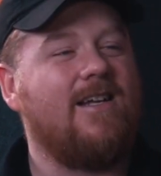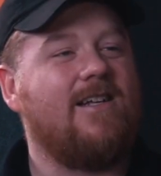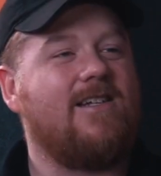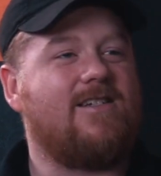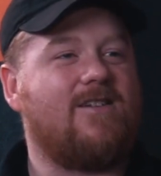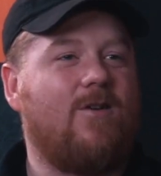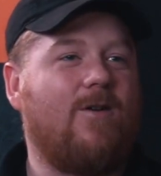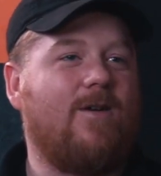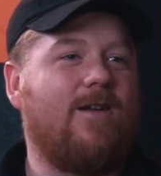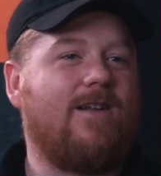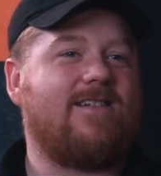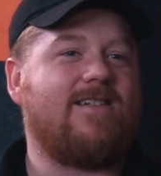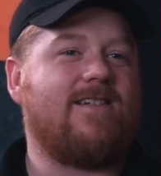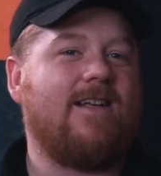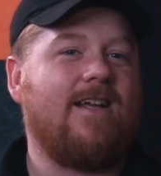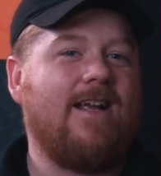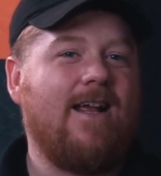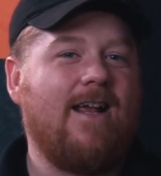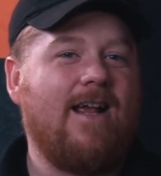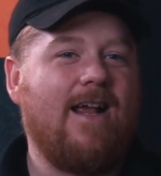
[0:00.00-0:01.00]
So it's,
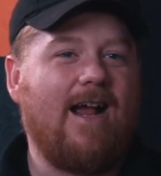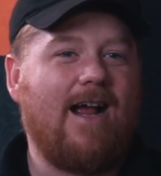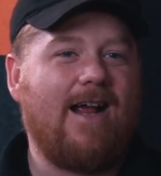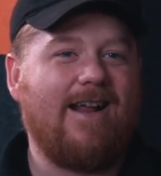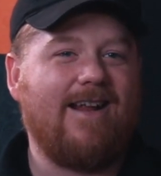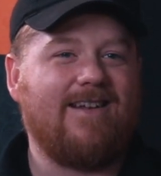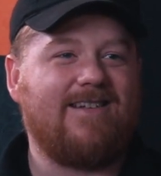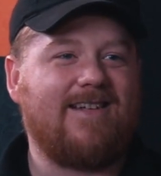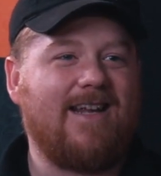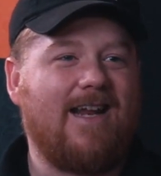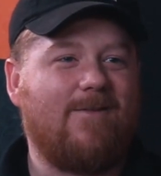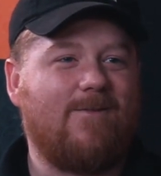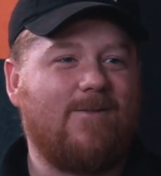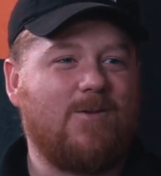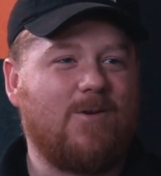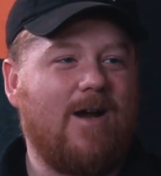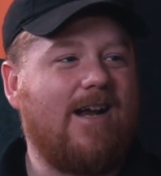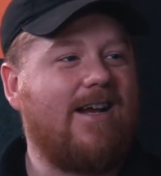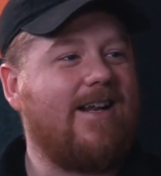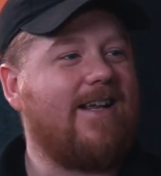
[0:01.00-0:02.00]
instead of
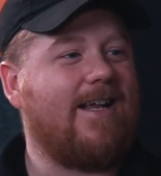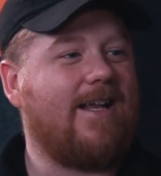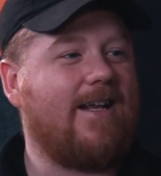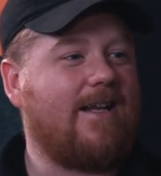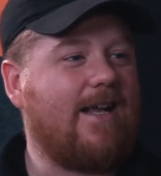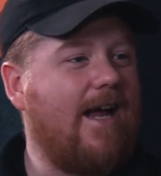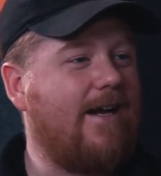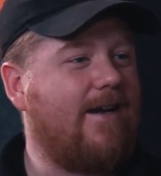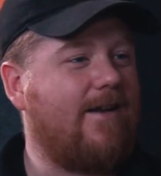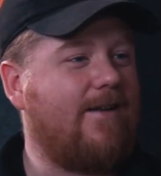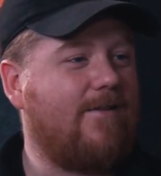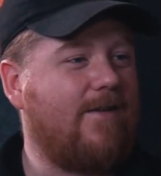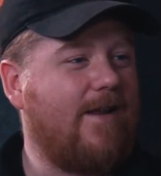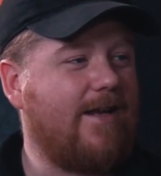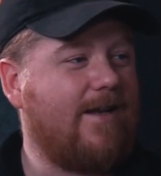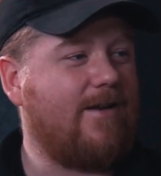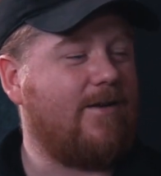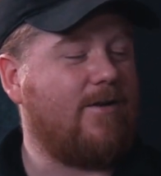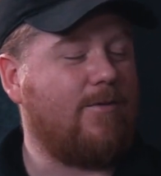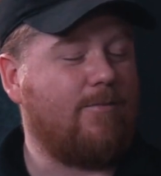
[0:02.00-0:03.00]
dreading it, kind of
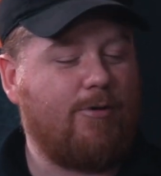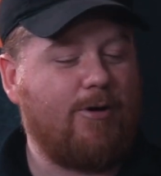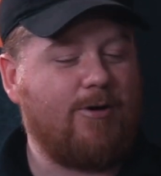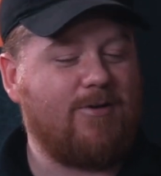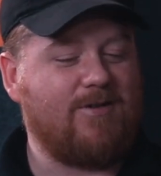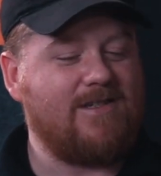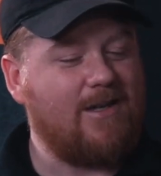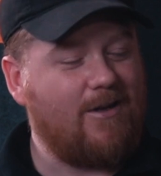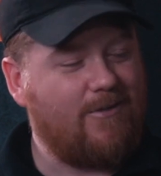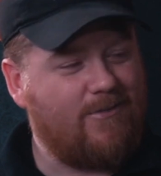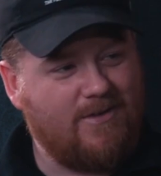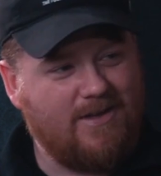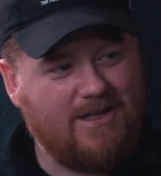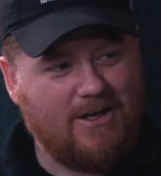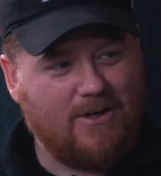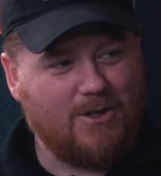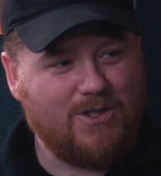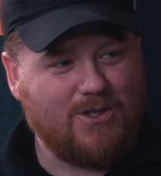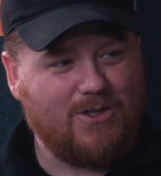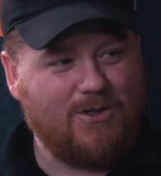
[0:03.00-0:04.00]
like put yourself in
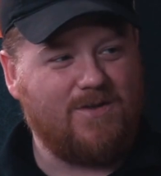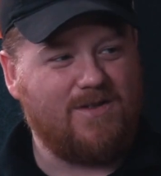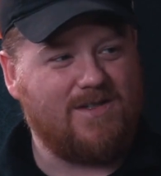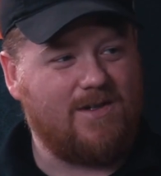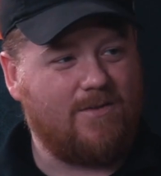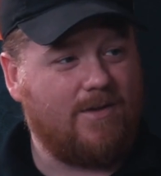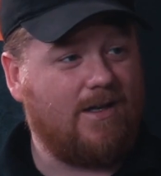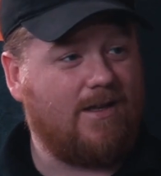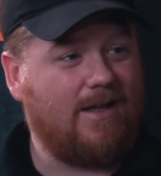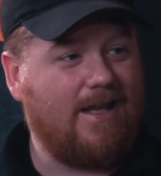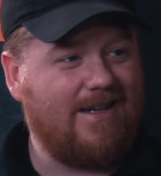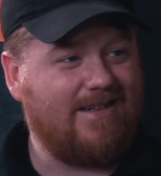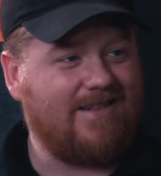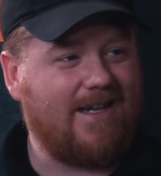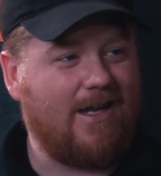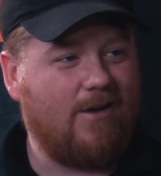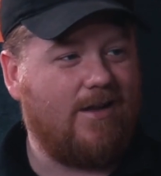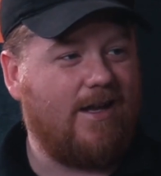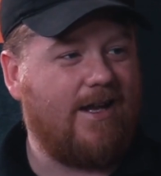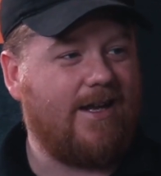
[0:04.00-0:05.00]
their shoes and realize
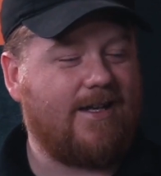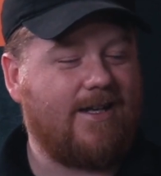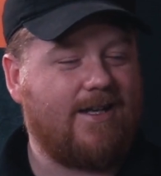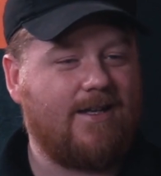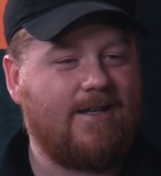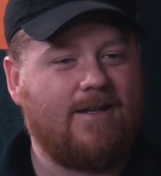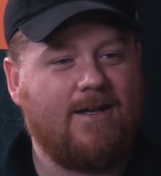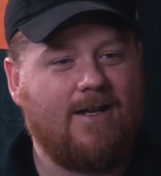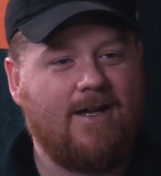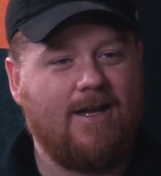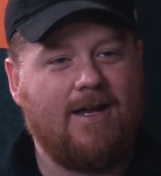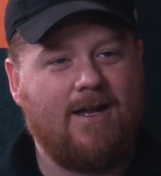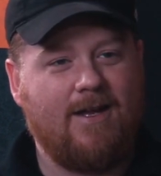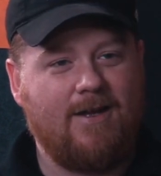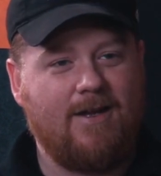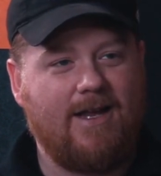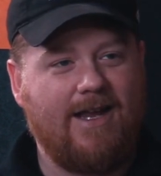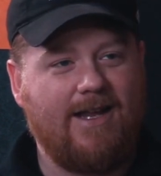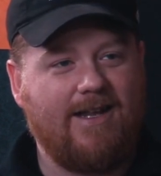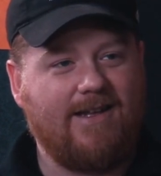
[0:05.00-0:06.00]
how, like,
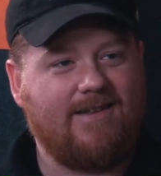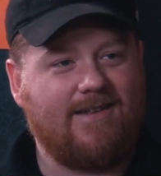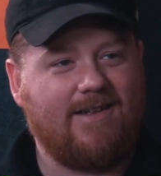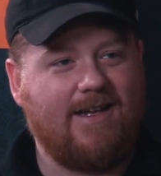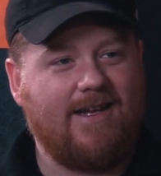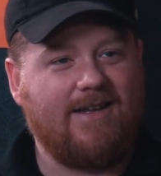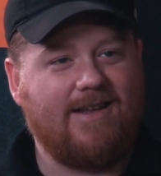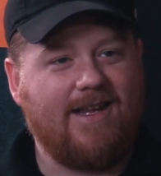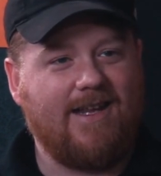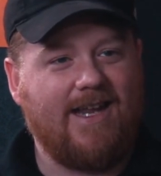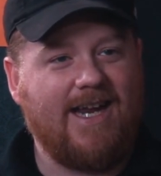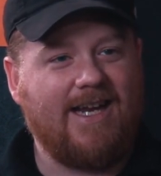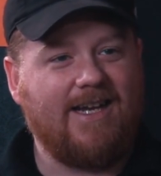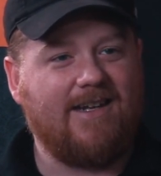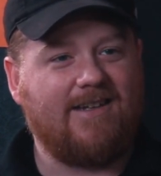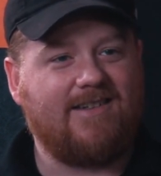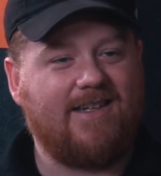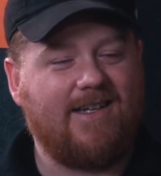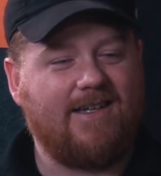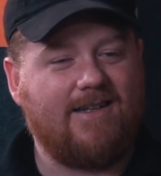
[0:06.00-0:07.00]
it's the
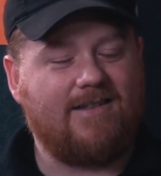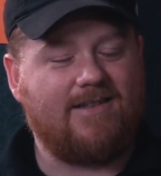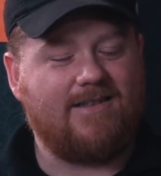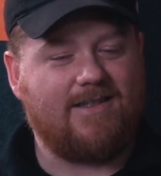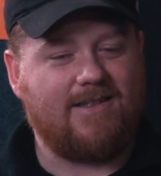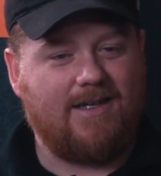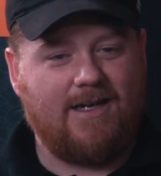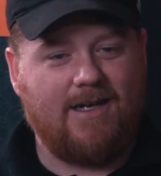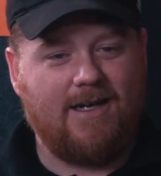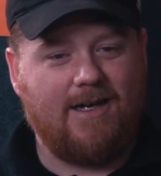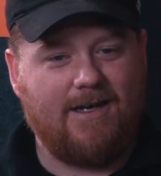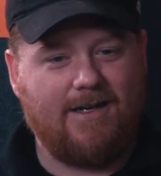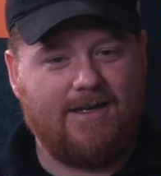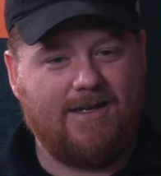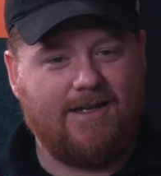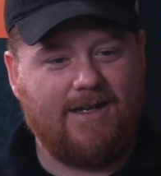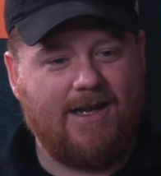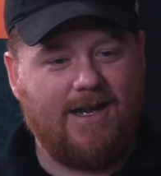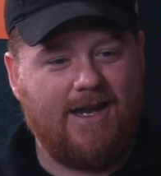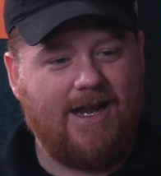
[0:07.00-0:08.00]
innocence
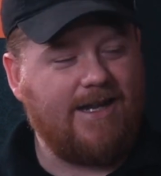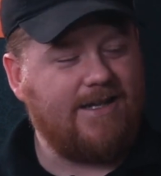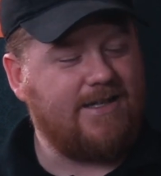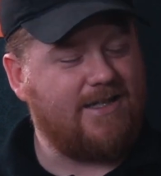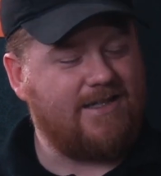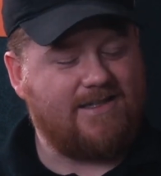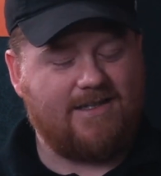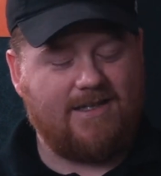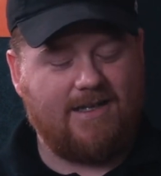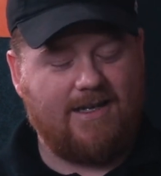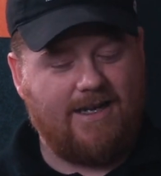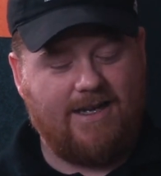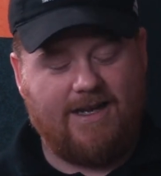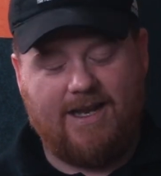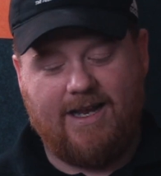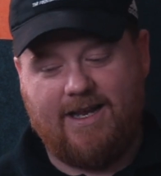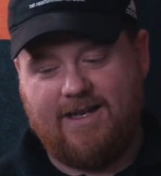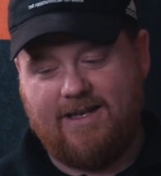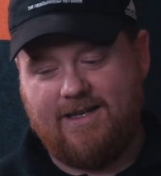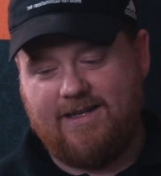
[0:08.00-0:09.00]
and just
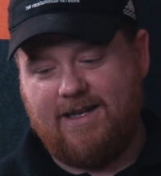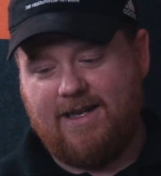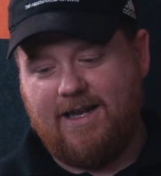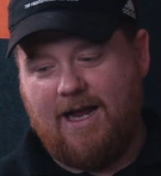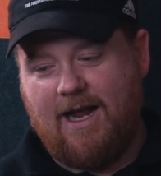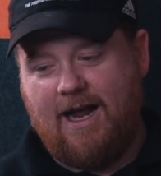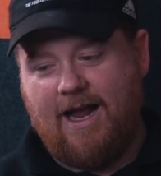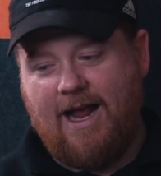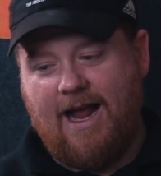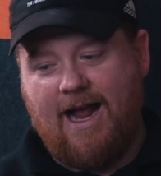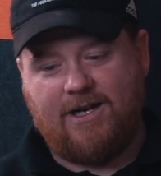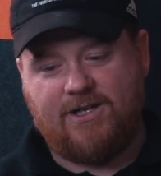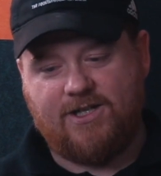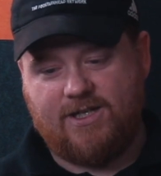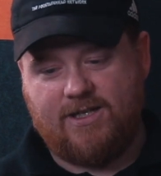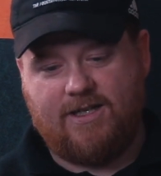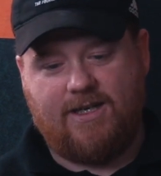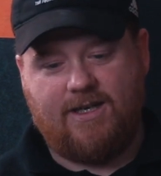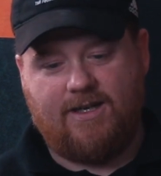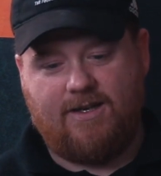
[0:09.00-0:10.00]
I
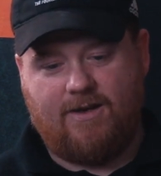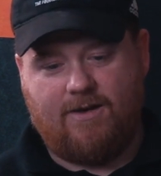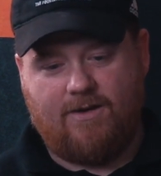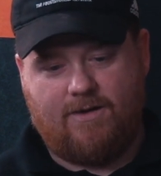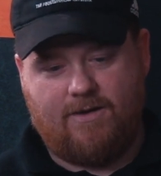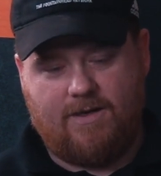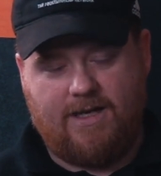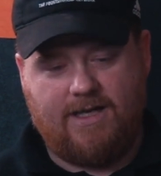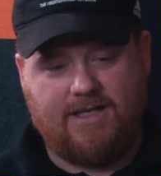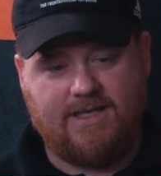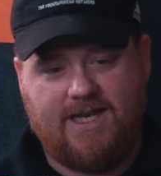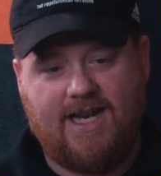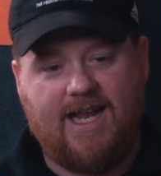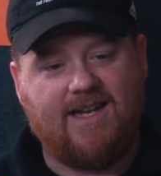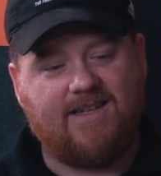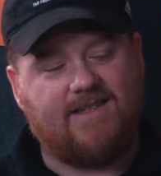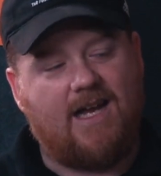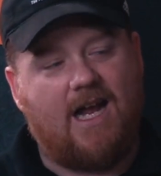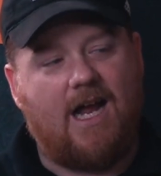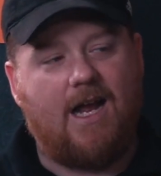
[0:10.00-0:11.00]
actually, in
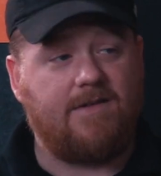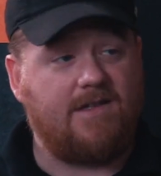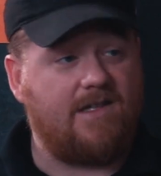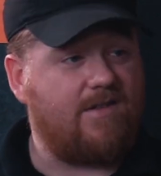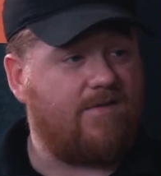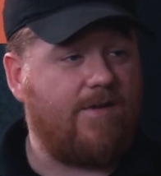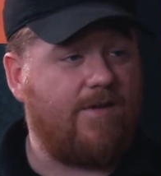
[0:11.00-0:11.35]
today's times, it's